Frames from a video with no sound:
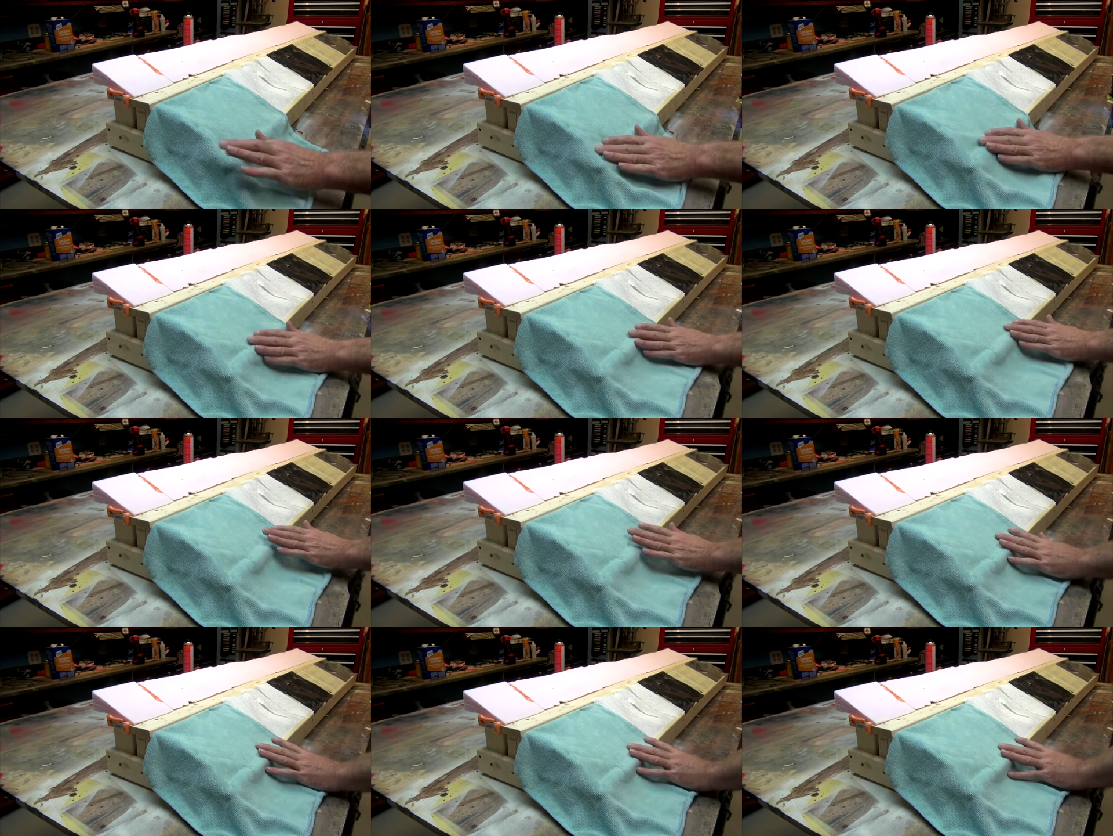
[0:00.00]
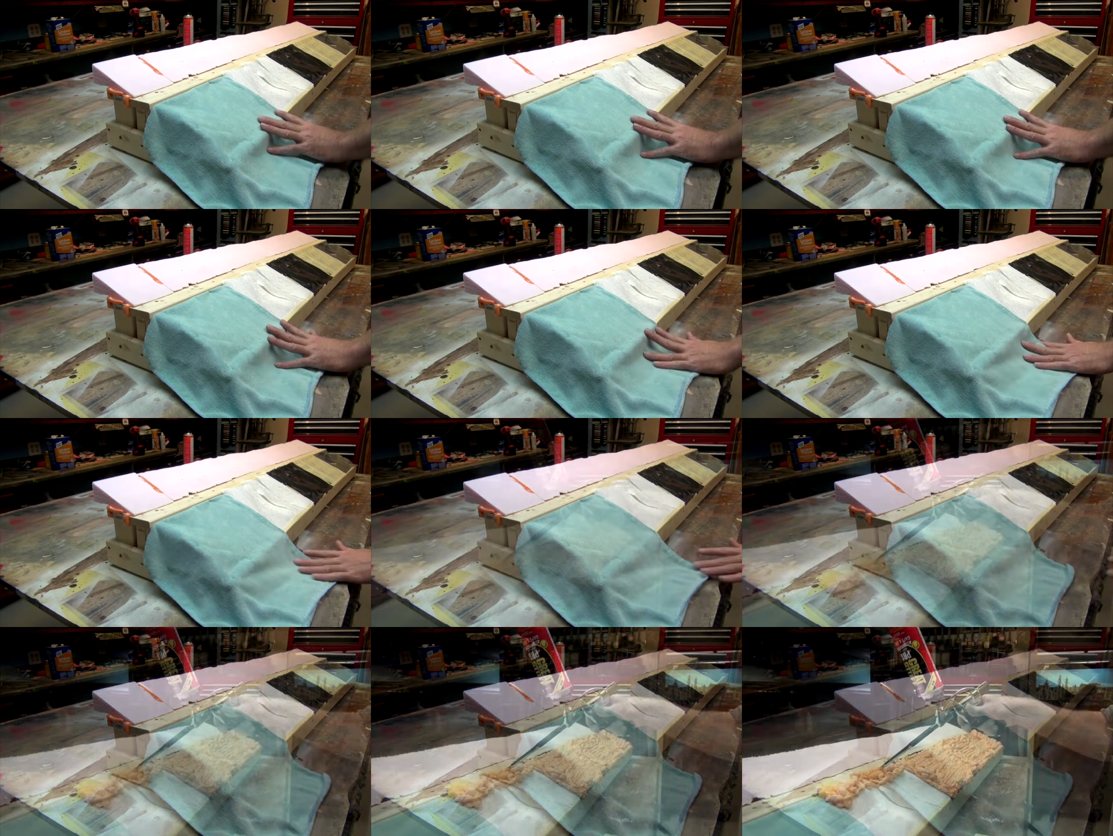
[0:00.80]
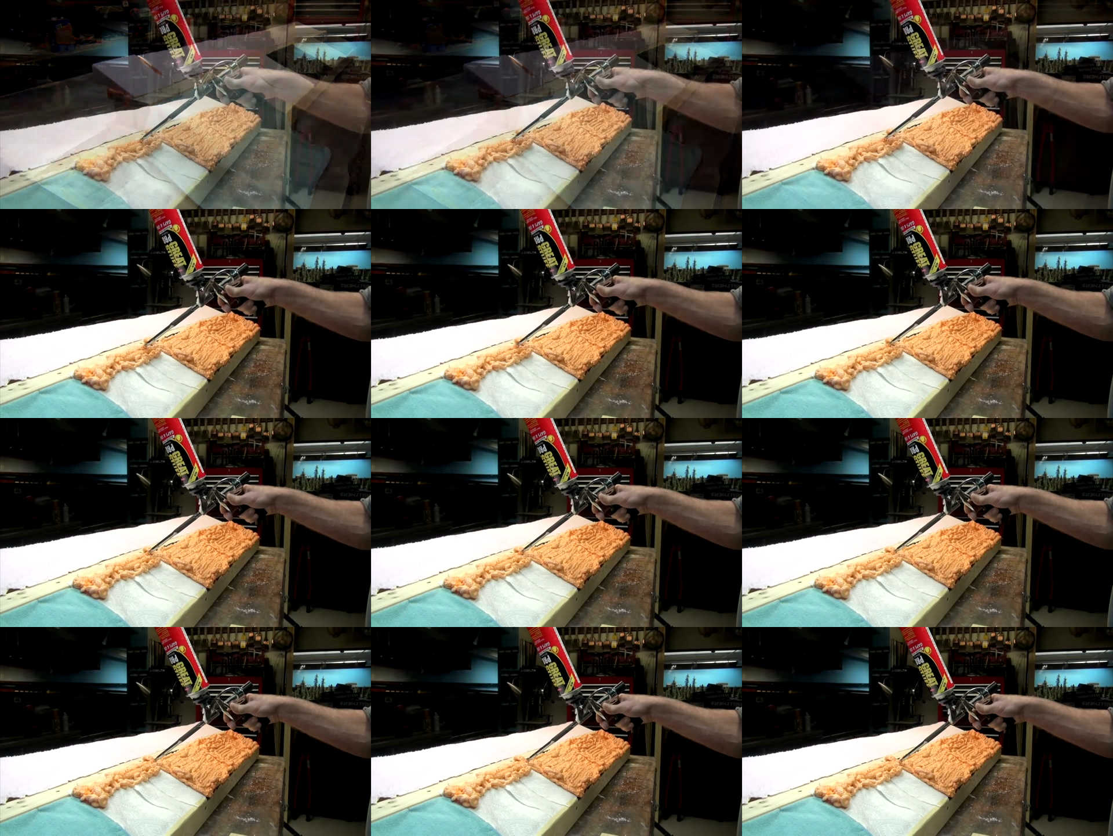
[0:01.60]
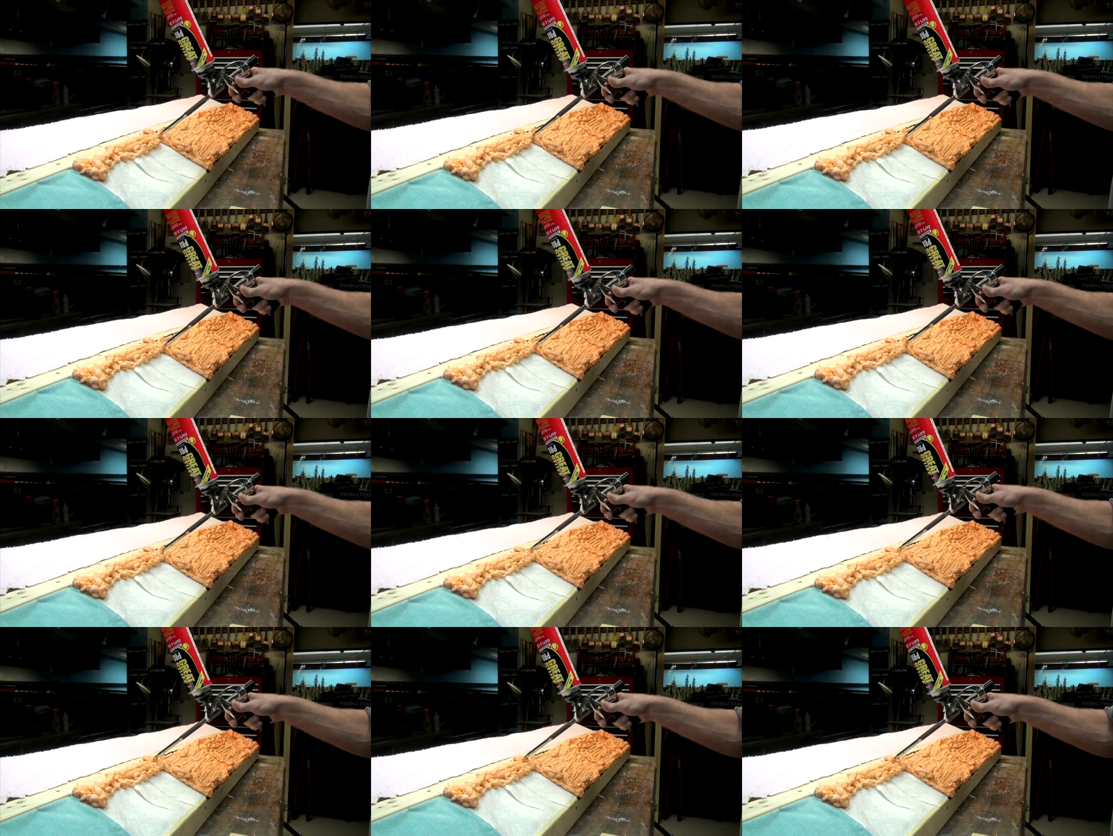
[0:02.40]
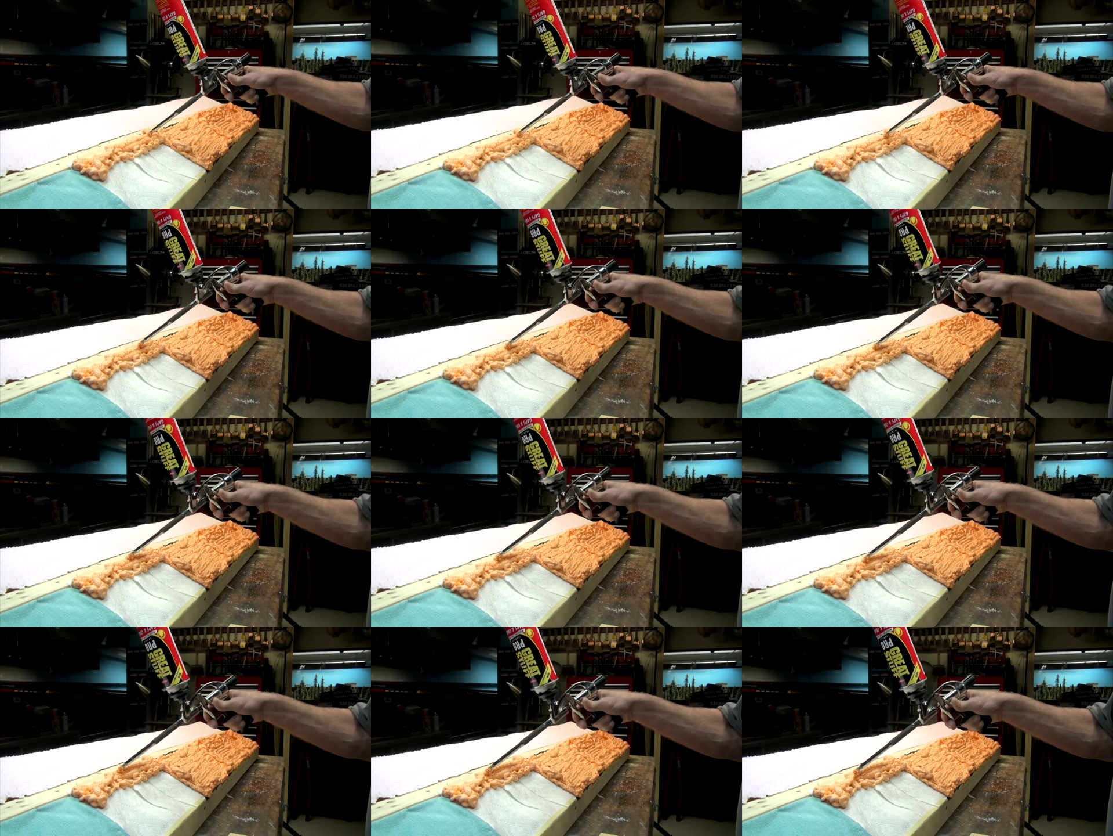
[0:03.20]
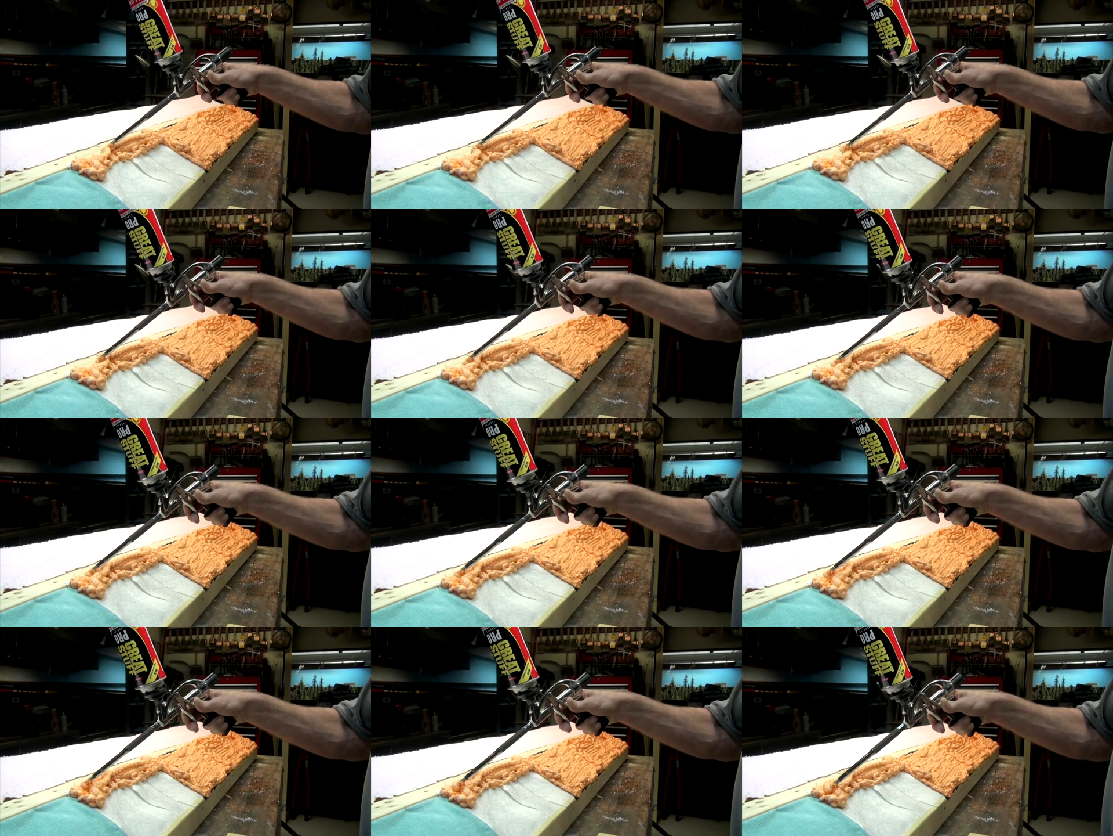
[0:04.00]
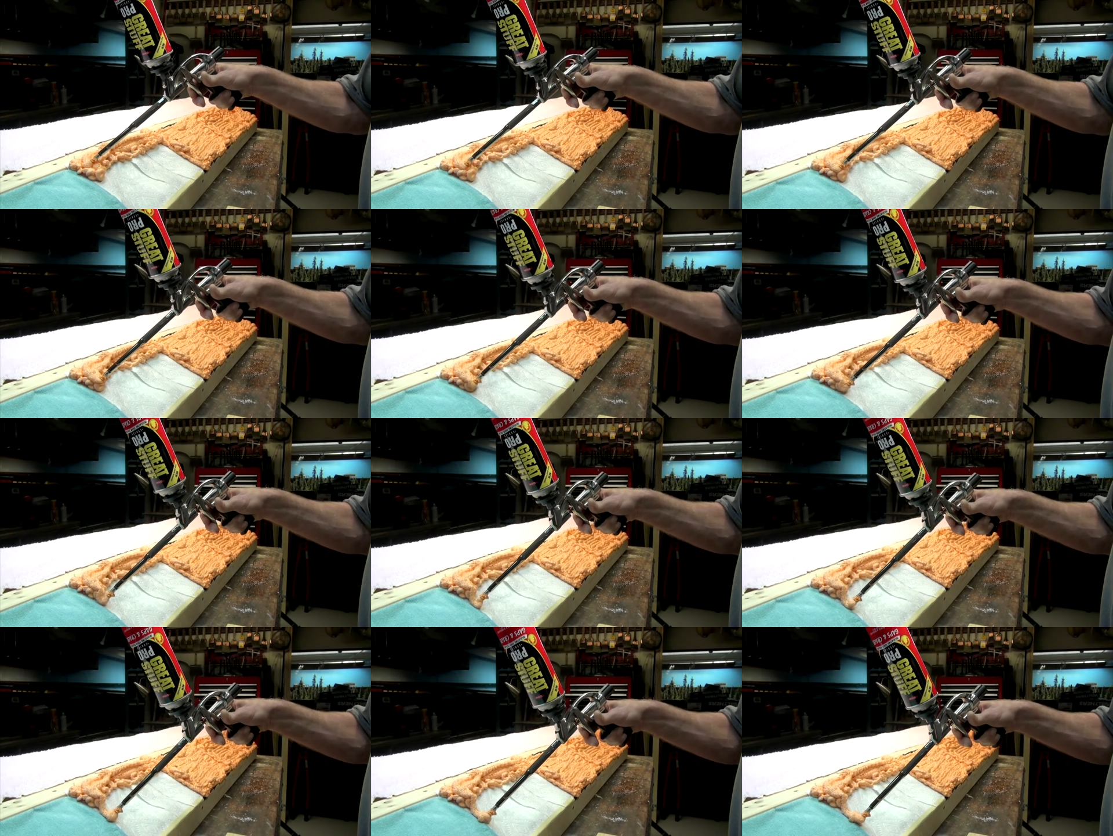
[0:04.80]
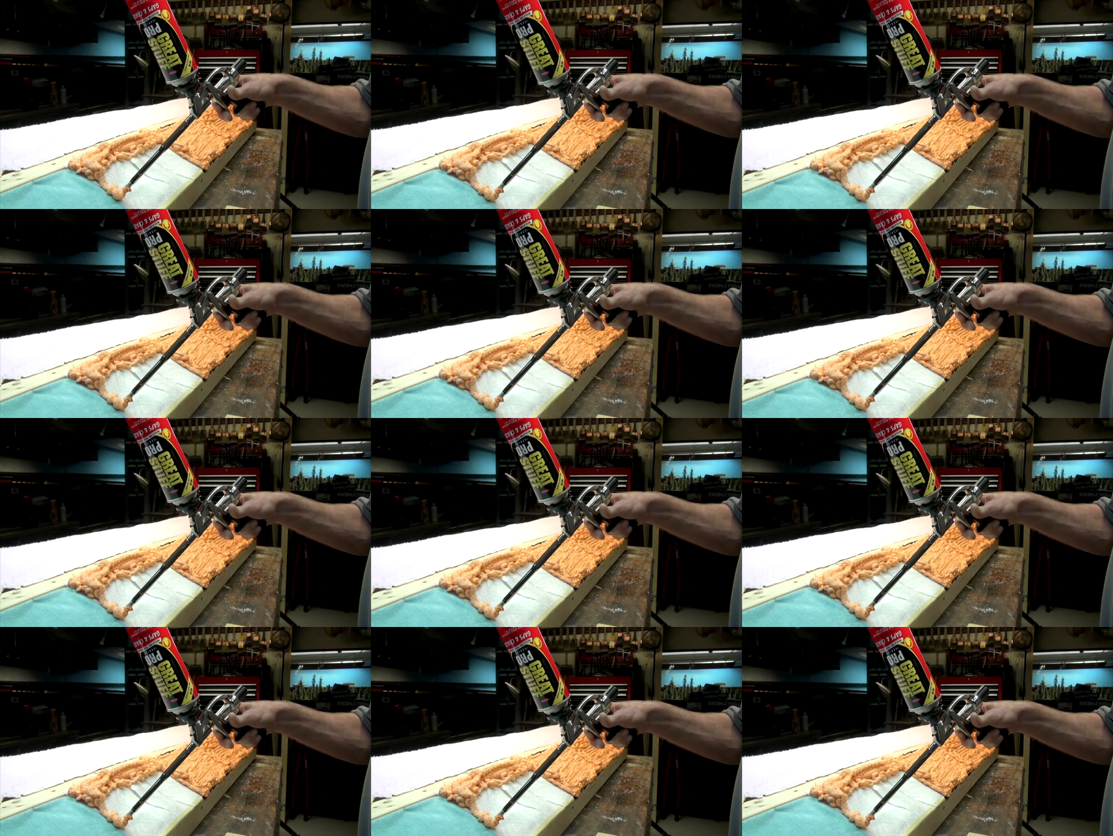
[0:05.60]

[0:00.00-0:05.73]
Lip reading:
(no speaker visible)